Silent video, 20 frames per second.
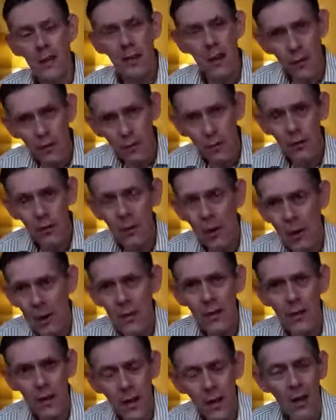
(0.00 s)
If you are
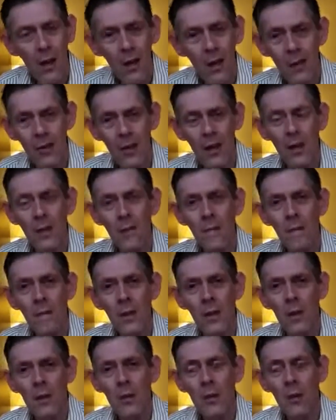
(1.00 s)
in the area
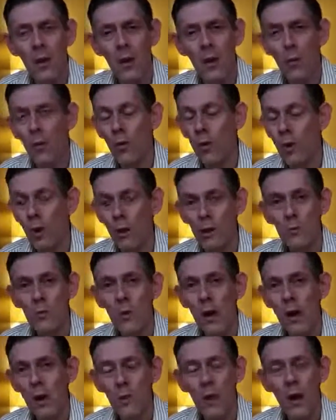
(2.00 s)
or close
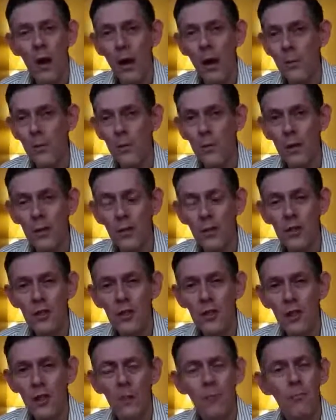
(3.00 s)
by where I
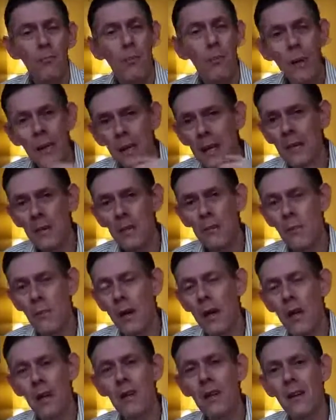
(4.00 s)
preach, please
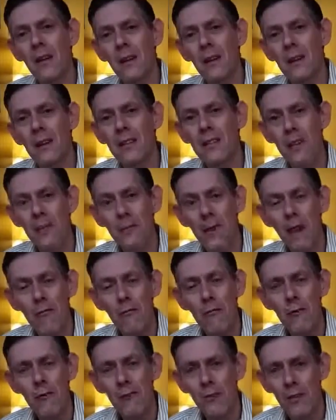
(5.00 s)
make some
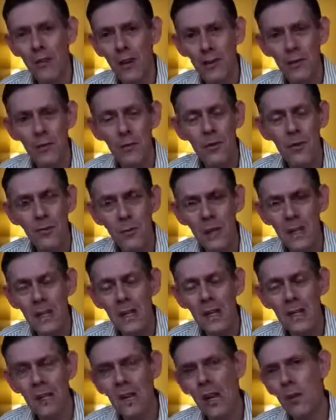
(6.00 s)
effort to come to the
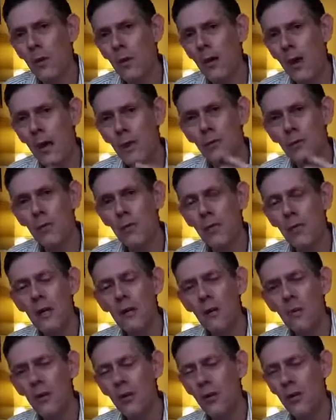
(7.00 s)
meetings. I would love to
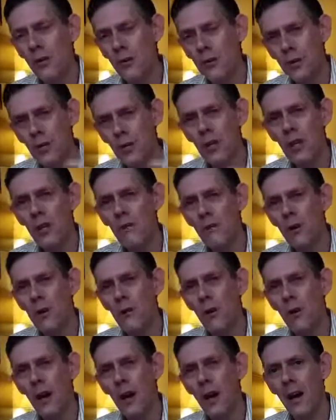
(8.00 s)
meet with you, just give
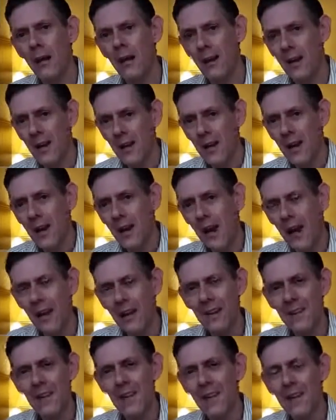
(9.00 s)
you a hug,
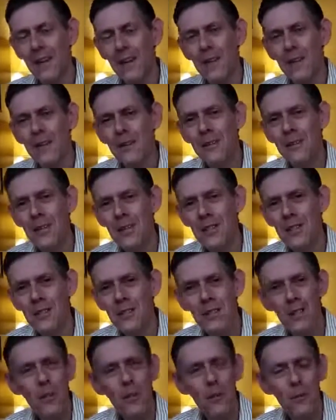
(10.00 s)
and
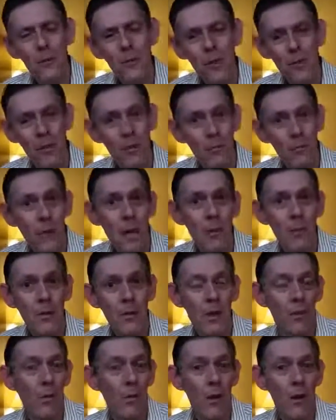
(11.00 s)
just see who are the people
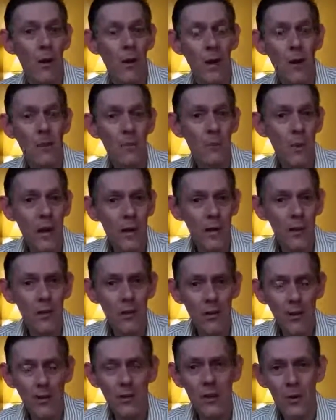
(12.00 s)
that we are
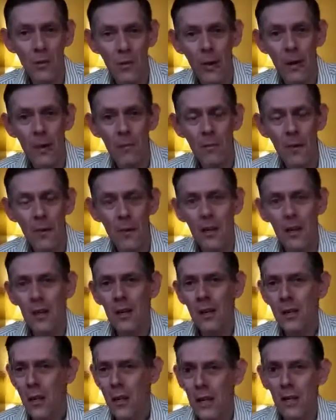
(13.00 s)
impacting on the web.
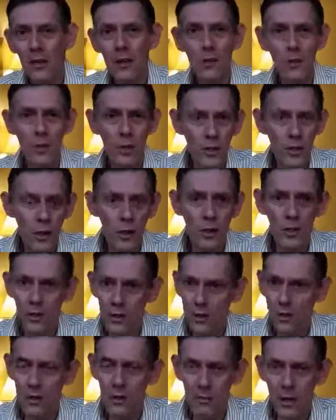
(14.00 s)
Thank you so,
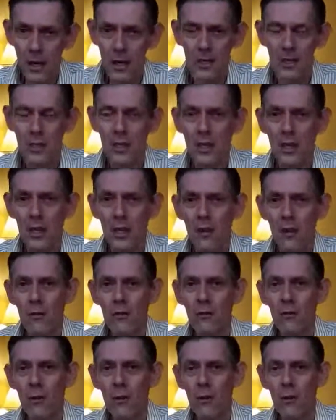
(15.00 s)
so much
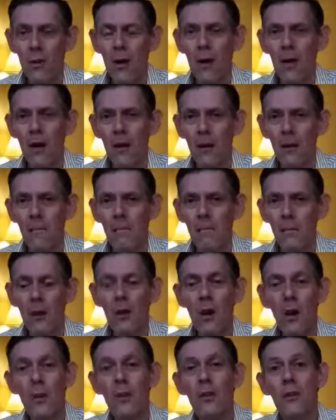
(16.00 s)
for
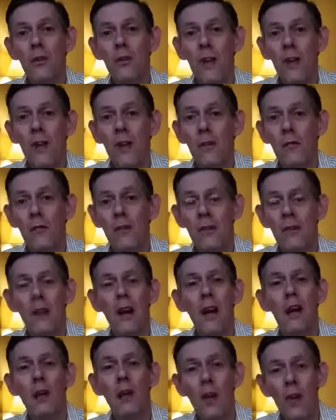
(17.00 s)
going through that effort. And
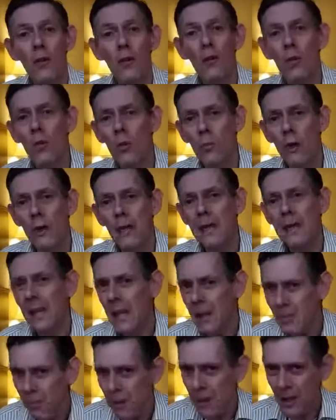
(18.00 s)
I know you'll be
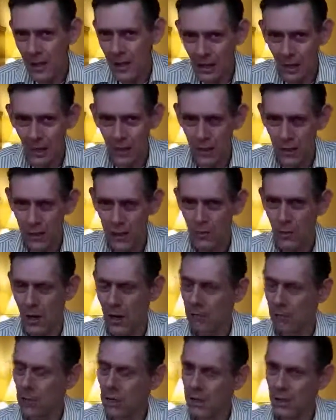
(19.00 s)
deeply encouraged
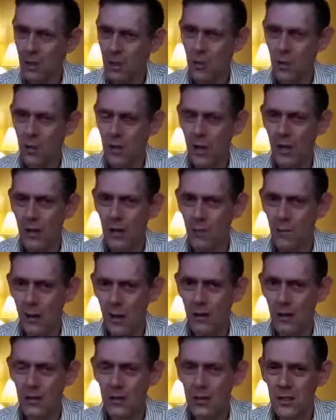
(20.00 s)
by meeting with other
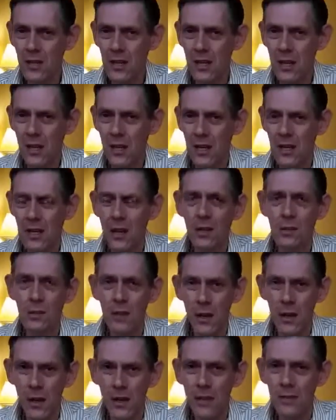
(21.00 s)
brothers that
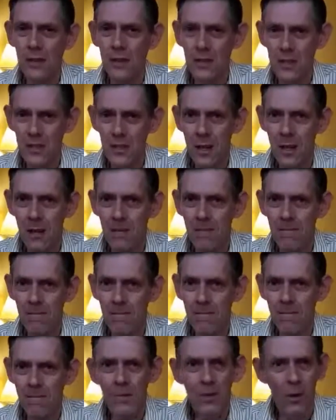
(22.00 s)
believe the same.
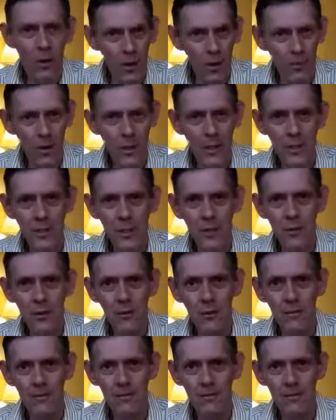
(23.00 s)
God bless you.